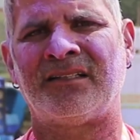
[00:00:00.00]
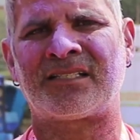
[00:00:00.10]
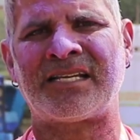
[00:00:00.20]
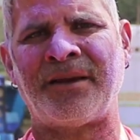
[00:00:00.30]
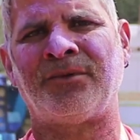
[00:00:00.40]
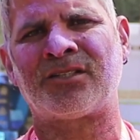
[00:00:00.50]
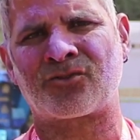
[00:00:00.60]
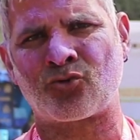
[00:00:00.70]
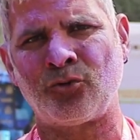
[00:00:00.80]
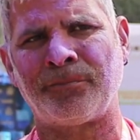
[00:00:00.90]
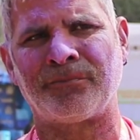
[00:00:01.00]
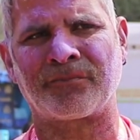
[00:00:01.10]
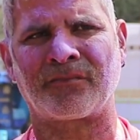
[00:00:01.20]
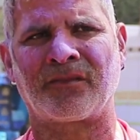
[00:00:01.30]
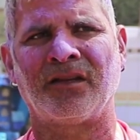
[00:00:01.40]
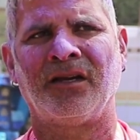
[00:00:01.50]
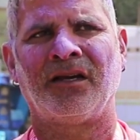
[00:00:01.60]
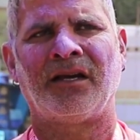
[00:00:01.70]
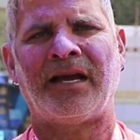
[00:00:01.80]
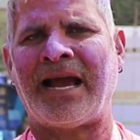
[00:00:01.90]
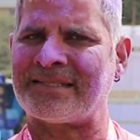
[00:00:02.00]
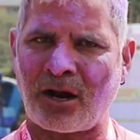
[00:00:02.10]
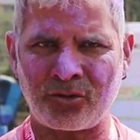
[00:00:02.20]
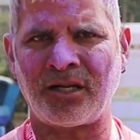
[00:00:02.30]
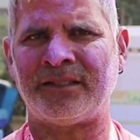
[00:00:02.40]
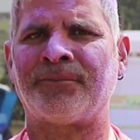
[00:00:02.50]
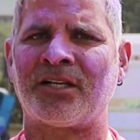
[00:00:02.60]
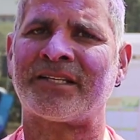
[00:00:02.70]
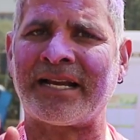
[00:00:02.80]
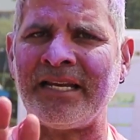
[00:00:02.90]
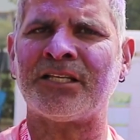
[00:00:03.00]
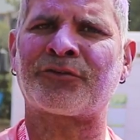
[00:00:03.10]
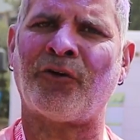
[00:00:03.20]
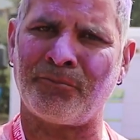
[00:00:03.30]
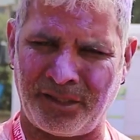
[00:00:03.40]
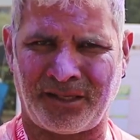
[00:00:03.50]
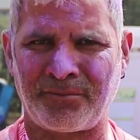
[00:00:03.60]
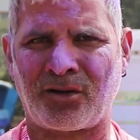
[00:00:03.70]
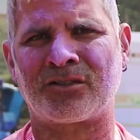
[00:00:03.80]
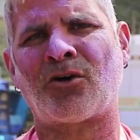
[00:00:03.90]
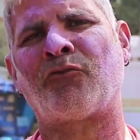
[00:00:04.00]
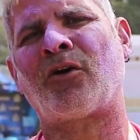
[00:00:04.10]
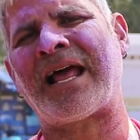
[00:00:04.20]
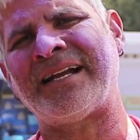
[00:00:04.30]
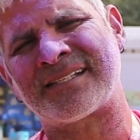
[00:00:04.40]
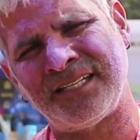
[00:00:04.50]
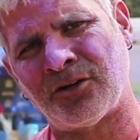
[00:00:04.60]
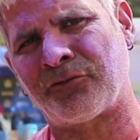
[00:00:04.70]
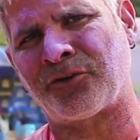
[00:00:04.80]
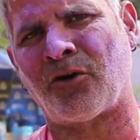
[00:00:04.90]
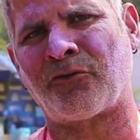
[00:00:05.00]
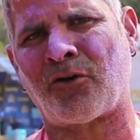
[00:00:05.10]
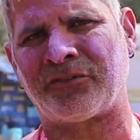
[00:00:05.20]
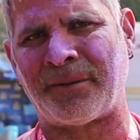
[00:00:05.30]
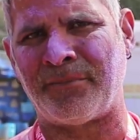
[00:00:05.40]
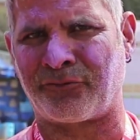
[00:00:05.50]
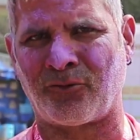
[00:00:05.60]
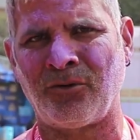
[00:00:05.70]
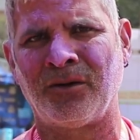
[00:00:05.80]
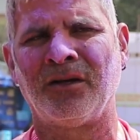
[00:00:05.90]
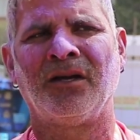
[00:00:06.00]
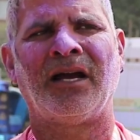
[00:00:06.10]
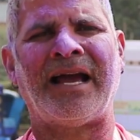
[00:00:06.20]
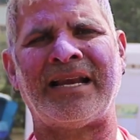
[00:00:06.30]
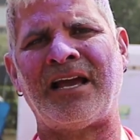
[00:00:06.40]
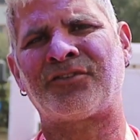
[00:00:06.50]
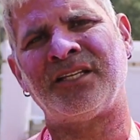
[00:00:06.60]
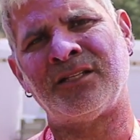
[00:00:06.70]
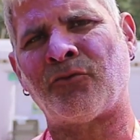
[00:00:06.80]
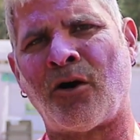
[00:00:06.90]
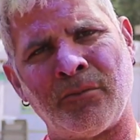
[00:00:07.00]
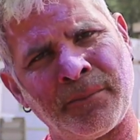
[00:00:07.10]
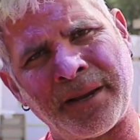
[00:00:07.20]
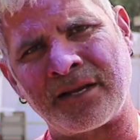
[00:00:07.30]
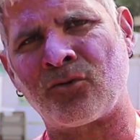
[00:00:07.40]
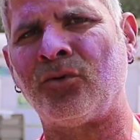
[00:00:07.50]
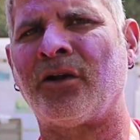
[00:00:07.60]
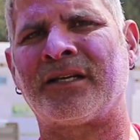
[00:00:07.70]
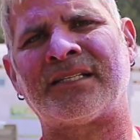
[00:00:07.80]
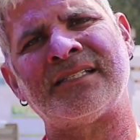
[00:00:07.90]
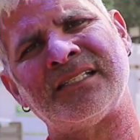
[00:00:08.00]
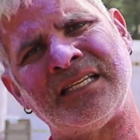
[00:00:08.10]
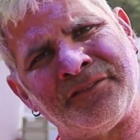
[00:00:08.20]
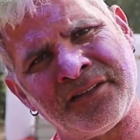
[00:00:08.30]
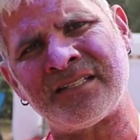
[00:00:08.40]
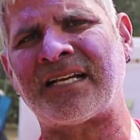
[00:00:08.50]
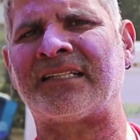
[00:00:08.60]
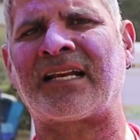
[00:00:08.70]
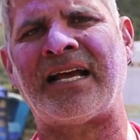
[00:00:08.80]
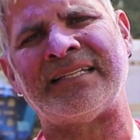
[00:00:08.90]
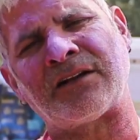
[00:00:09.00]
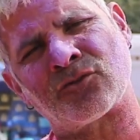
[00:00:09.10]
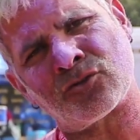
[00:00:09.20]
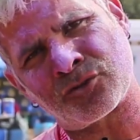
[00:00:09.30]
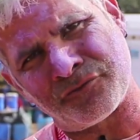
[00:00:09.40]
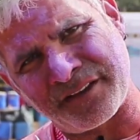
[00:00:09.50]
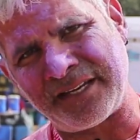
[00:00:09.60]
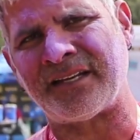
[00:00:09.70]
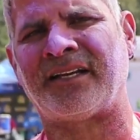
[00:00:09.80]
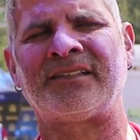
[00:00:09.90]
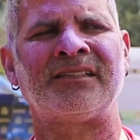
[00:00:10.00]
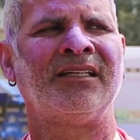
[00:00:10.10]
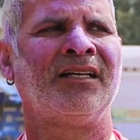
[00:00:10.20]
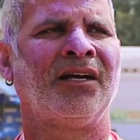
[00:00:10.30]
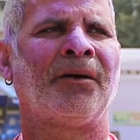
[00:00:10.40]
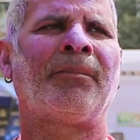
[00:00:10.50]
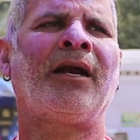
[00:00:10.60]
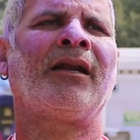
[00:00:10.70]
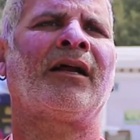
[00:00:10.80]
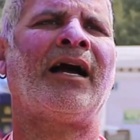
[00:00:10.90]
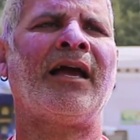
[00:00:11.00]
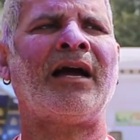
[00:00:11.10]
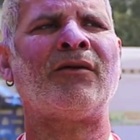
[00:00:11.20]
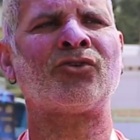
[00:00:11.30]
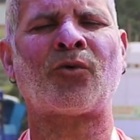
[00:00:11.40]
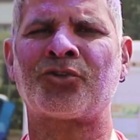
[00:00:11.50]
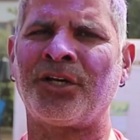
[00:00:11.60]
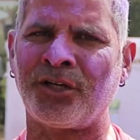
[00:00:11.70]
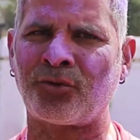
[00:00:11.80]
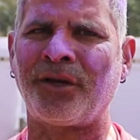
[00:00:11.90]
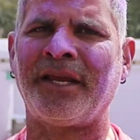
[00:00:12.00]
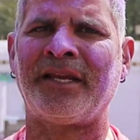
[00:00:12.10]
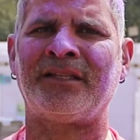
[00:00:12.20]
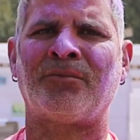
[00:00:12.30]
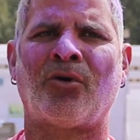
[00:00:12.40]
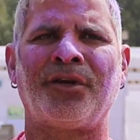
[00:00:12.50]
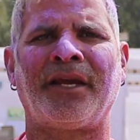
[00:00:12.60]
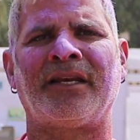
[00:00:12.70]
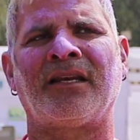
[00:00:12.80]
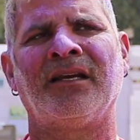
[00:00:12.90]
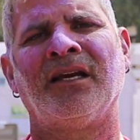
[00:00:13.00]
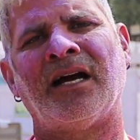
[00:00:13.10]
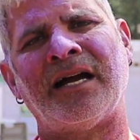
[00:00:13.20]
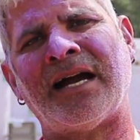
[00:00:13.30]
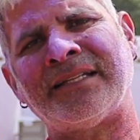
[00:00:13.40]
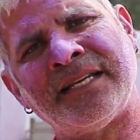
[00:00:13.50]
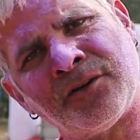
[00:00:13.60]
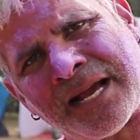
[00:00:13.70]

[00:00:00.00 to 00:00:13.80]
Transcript: this time this troupe has outdone themselves, at least for me, because of what I had seen of them before. And I have seen the warm-up and cool-down exercise even in Satara, and that was also very nice. But I was watching it today in the morning, and I think